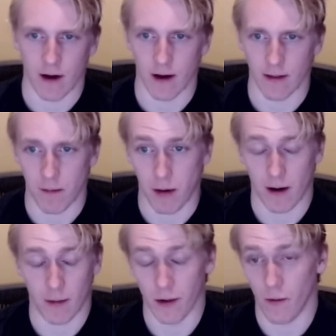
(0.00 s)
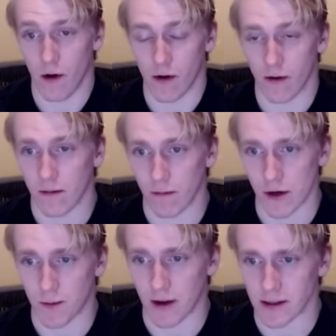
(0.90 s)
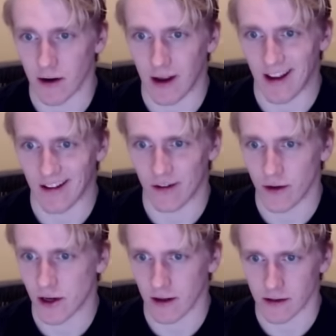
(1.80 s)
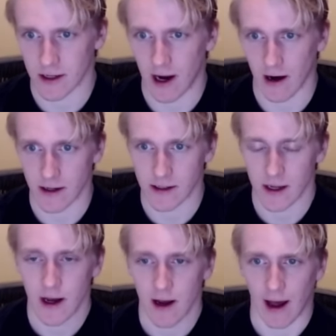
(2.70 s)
Uh, they probably won't, just because they're eating into each other's carries.